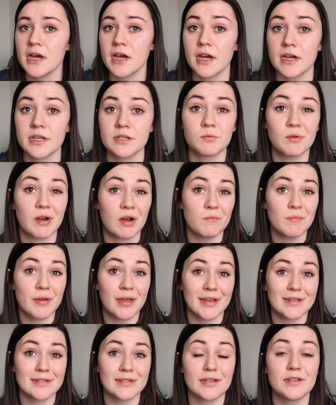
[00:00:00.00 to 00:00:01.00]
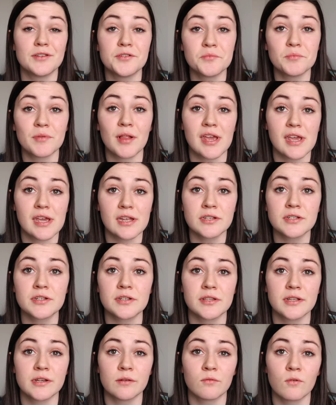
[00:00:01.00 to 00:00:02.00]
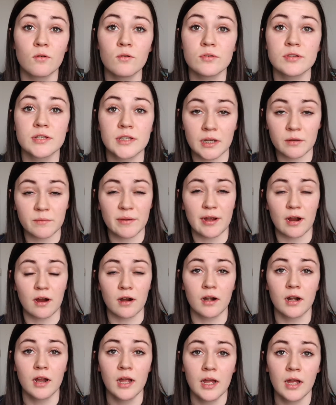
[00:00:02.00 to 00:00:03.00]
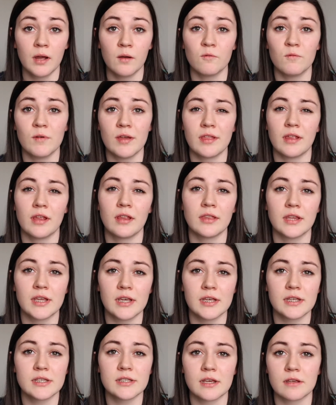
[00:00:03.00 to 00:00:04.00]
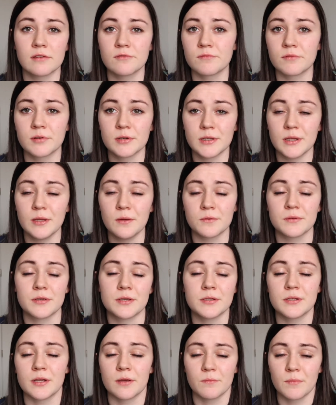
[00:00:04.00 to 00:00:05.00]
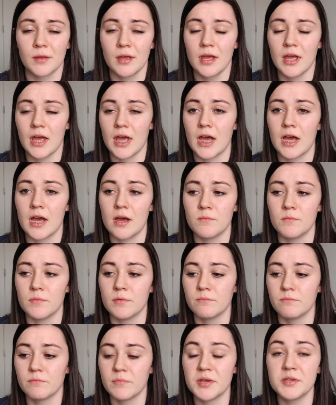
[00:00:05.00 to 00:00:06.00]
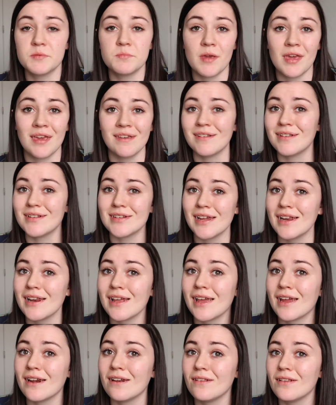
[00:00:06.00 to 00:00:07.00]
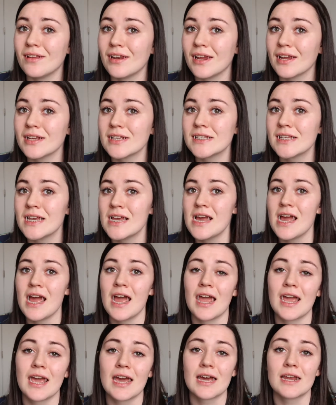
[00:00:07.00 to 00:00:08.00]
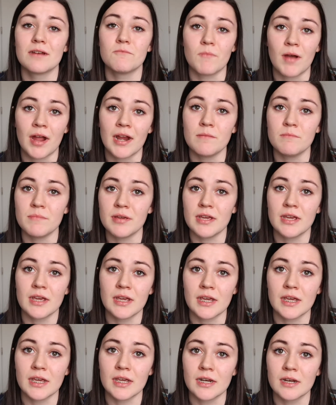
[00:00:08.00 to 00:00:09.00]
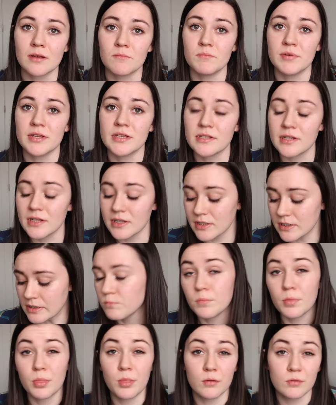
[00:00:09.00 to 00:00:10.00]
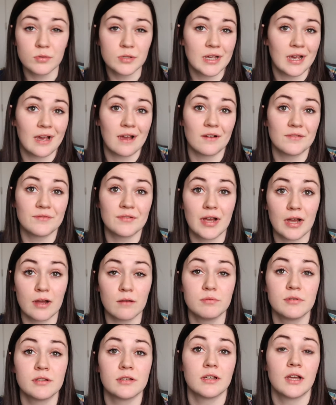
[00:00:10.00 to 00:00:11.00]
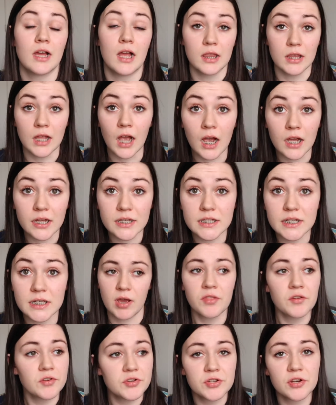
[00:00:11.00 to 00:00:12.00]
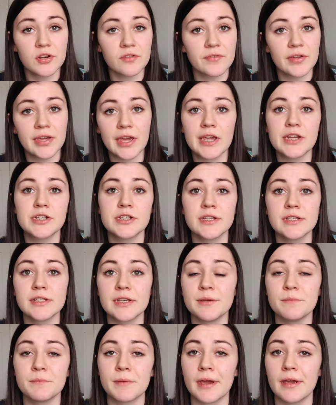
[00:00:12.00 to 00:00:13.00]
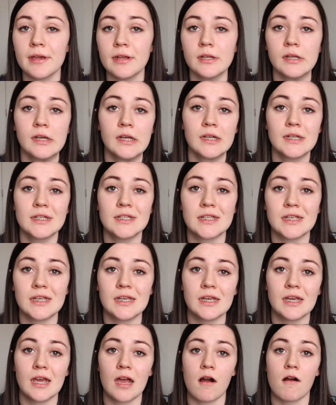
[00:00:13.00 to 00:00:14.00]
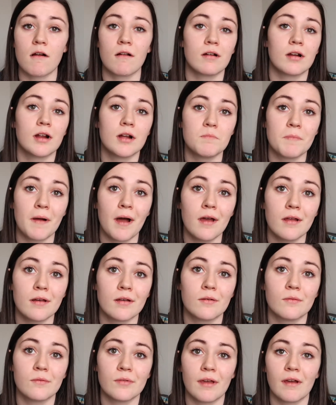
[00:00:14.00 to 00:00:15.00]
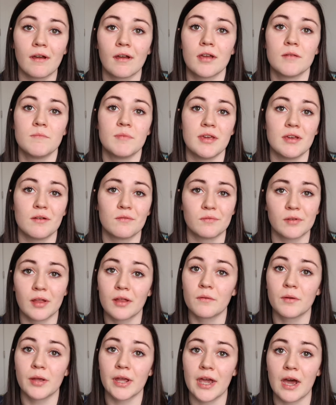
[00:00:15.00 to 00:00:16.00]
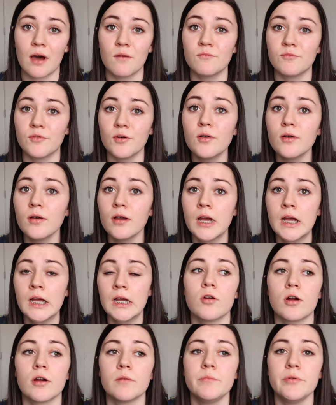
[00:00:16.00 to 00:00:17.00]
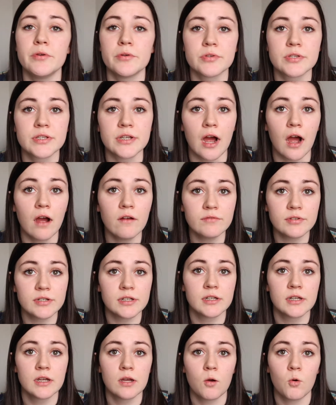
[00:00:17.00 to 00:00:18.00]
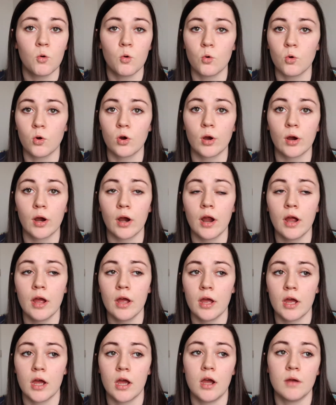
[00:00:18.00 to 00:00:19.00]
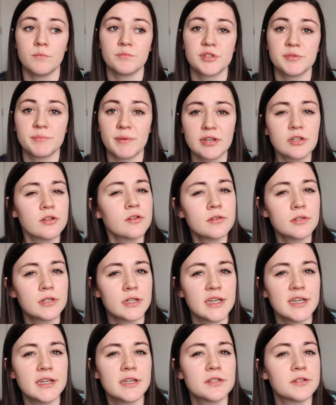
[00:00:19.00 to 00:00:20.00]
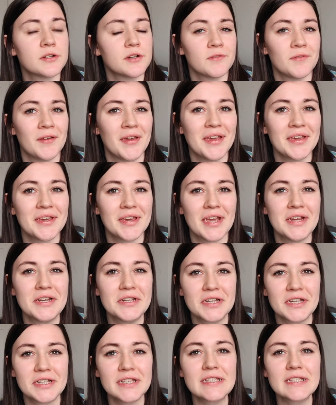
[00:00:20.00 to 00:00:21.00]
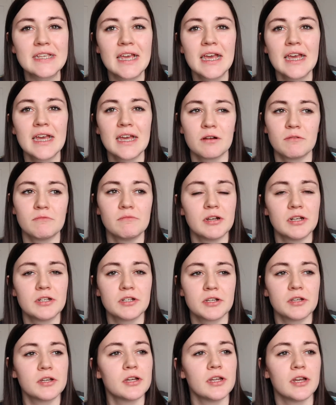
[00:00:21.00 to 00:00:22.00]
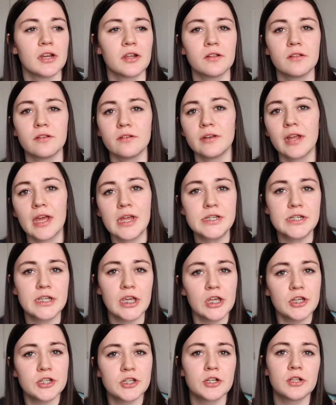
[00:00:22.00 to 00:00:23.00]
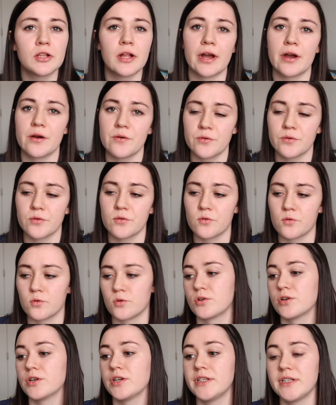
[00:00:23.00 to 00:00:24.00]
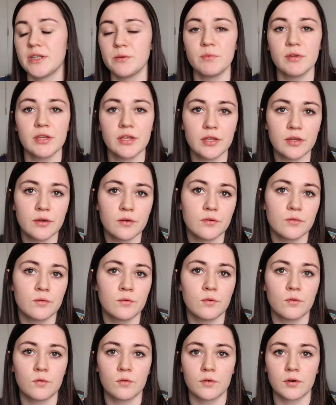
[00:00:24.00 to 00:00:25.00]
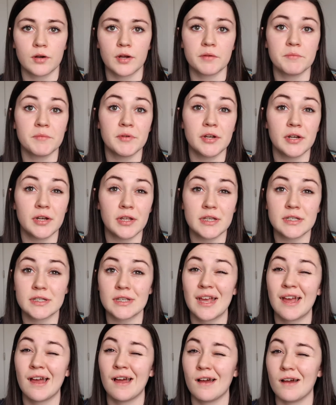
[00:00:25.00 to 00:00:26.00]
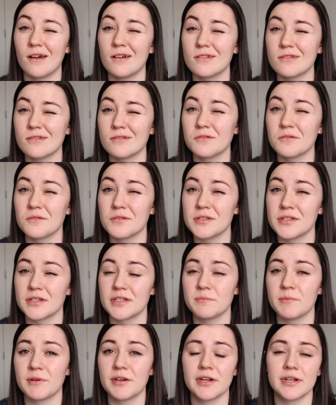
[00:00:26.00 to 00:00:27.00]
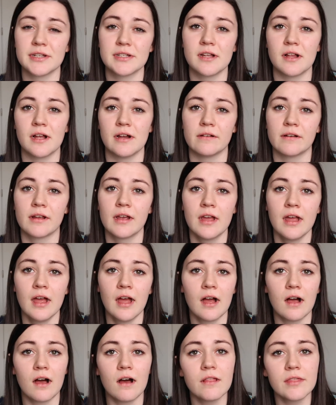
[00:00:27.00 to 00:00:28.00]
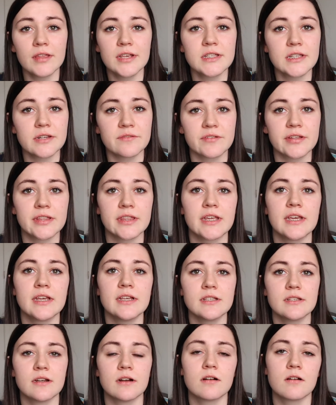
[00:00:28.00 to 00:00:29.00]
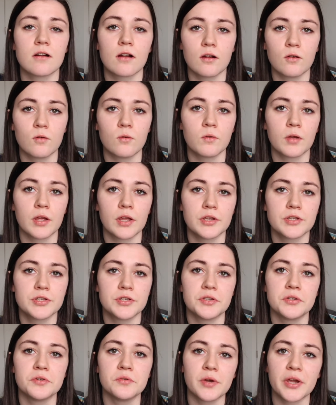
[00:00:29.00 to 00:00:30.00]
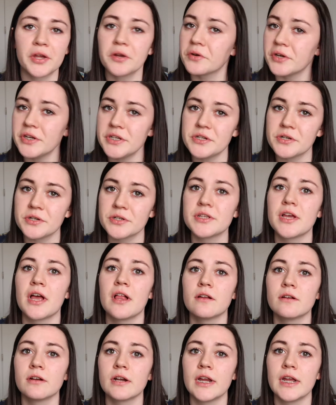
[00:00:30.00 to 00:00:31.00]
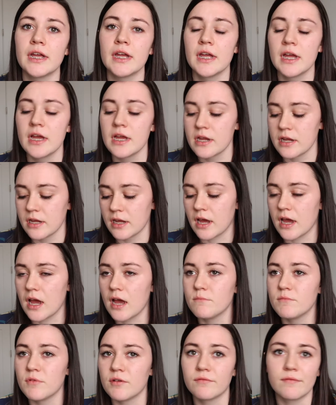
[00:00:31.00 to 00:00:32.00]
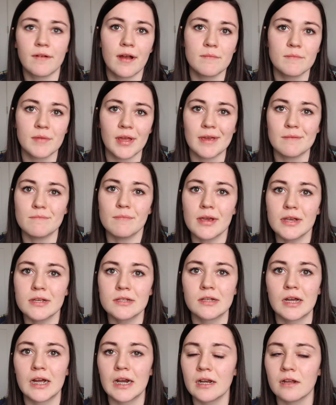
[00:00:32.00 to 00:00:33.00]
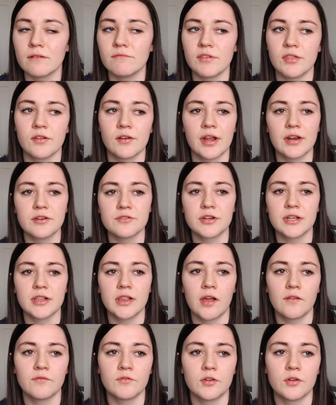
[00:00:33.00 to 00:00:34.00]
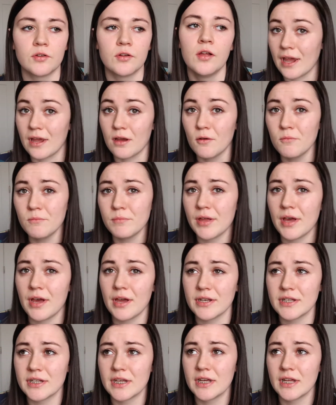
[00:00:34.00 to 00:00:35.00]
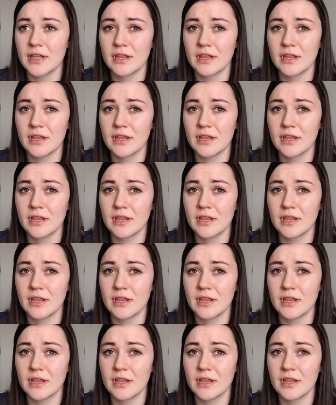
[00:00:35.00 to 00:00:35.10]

as well because they do play into the roles that we are within the Salesforce ecosystem. Um, his being in data analytics and mine being in business, those have helped a lot. Other certifications that you might see are Copado, that could be really, really helpful, or MuleSoft, or um, specialty certifications, which could include Education Cloud or CPQ or Communities also known as Experience Cloud. All these different things are going to increase your salary um, from a baseline of either entry level. I hope that